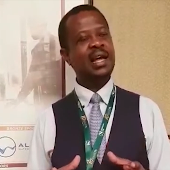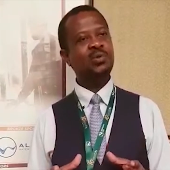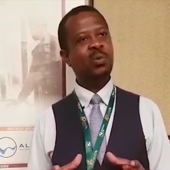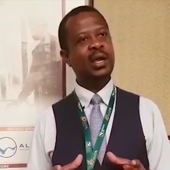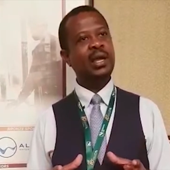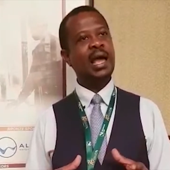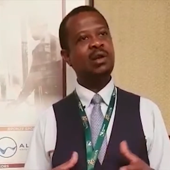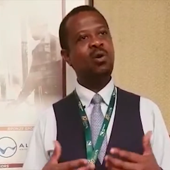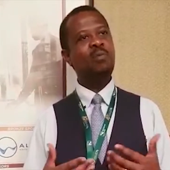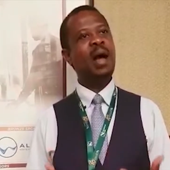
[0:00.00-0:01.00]
that way I
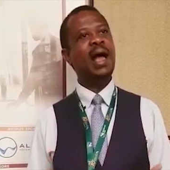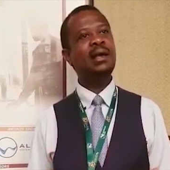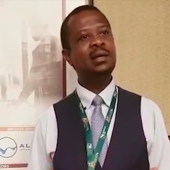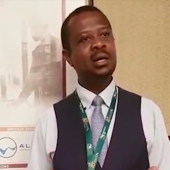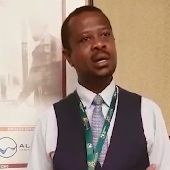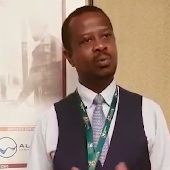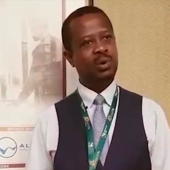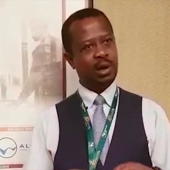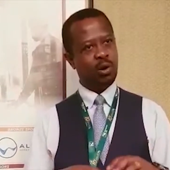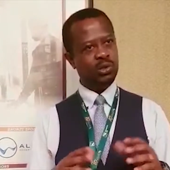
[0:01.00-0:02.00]
go back
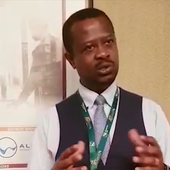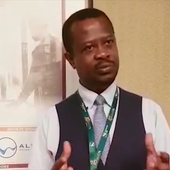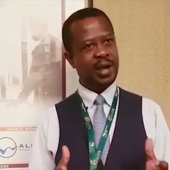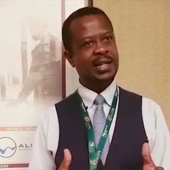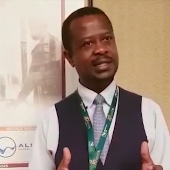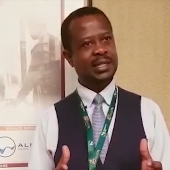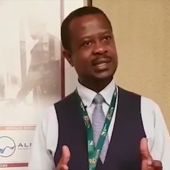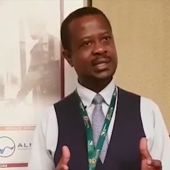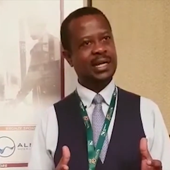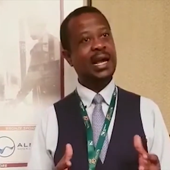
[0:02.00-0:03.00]
with a host of
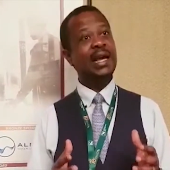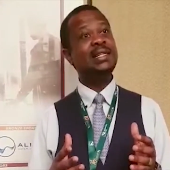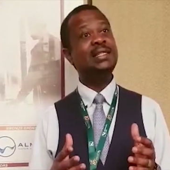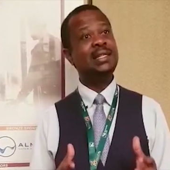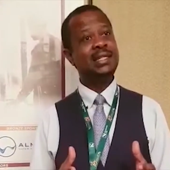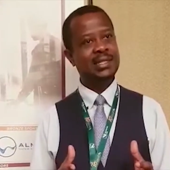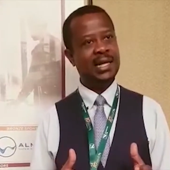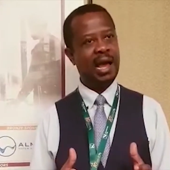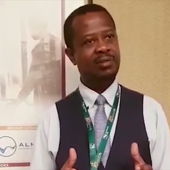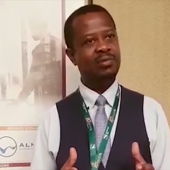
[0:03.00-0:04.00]
answers that I didn't
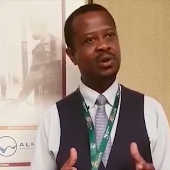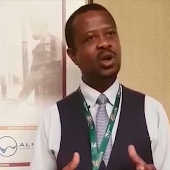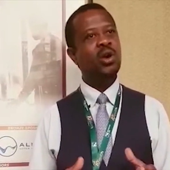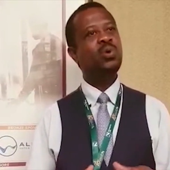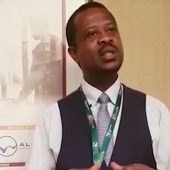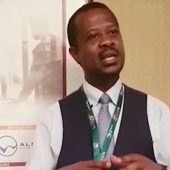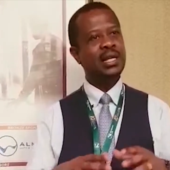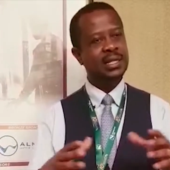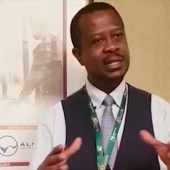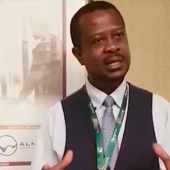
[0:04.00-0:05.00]
have
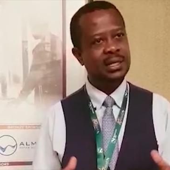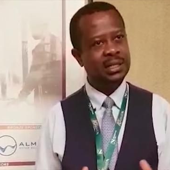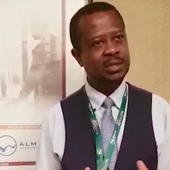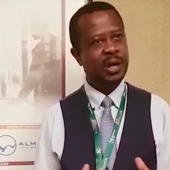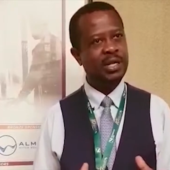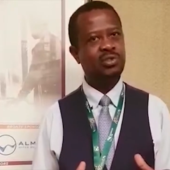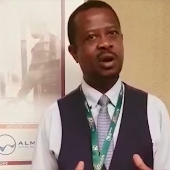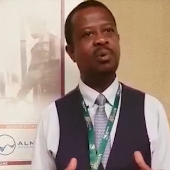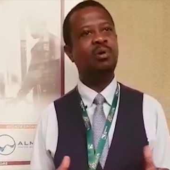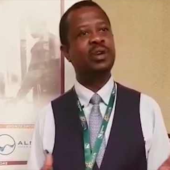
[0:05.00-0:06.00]
within the spectrum
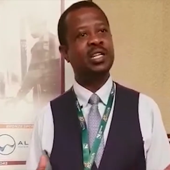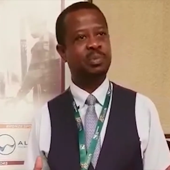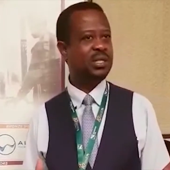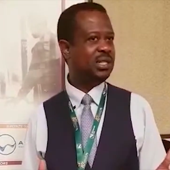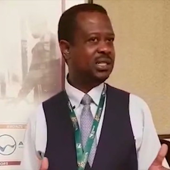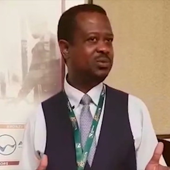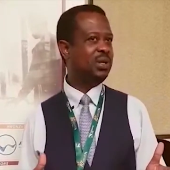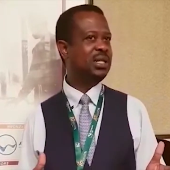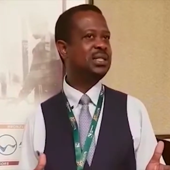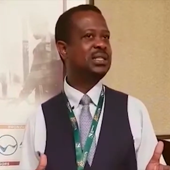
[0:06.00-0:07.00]
of expertise
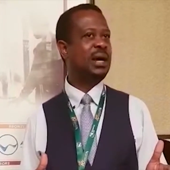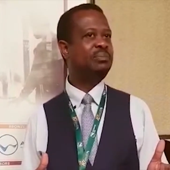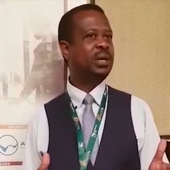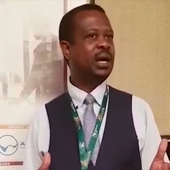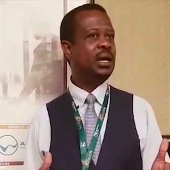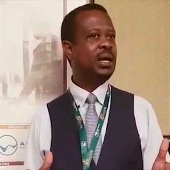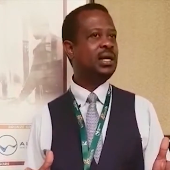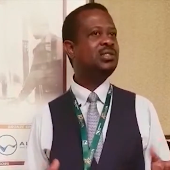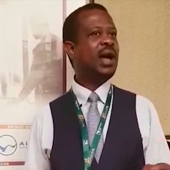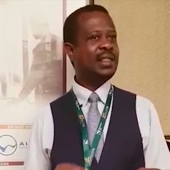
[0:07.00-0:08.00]
within
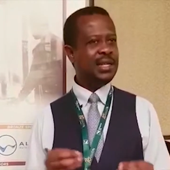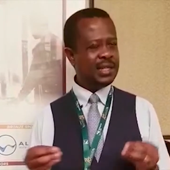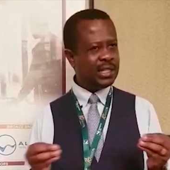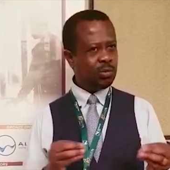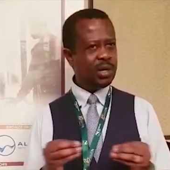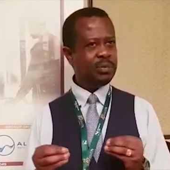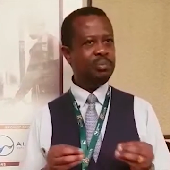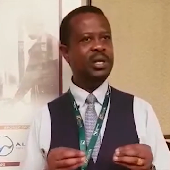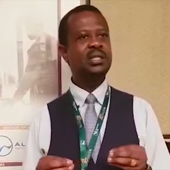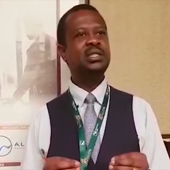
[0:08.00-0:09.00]
Zambia. So I think that's what it
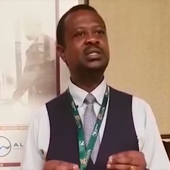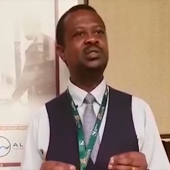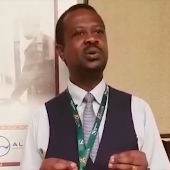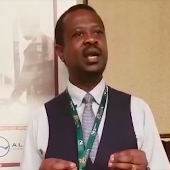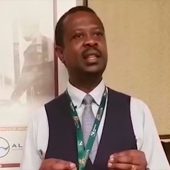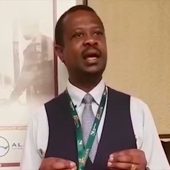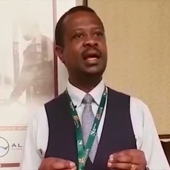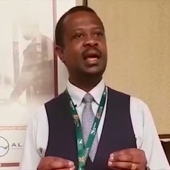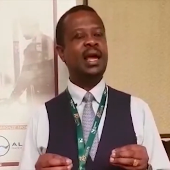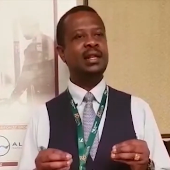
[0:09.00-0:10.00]
brings together,
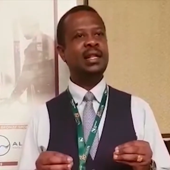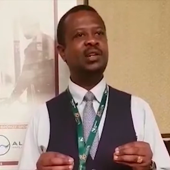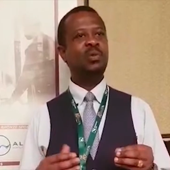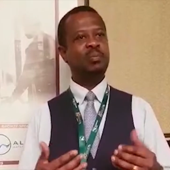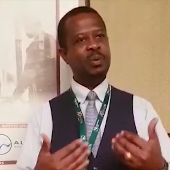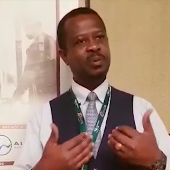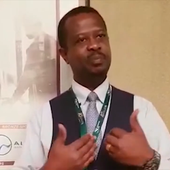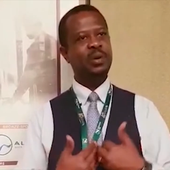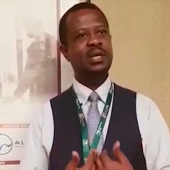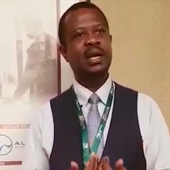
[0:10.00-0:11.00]
and that when people
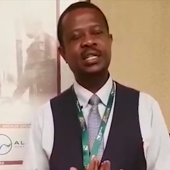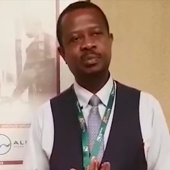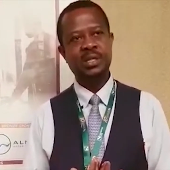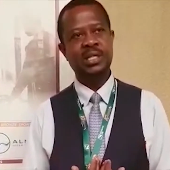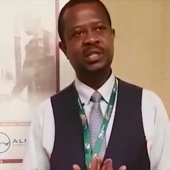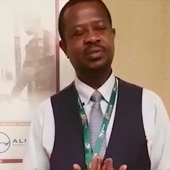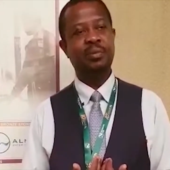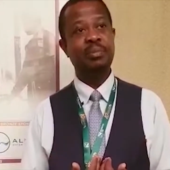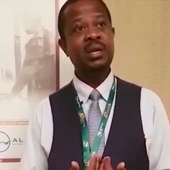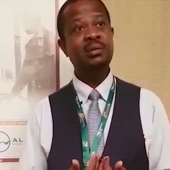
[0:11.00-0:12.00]
pick expertise
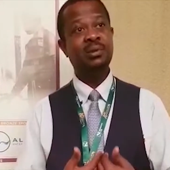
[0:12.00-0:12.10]
from me,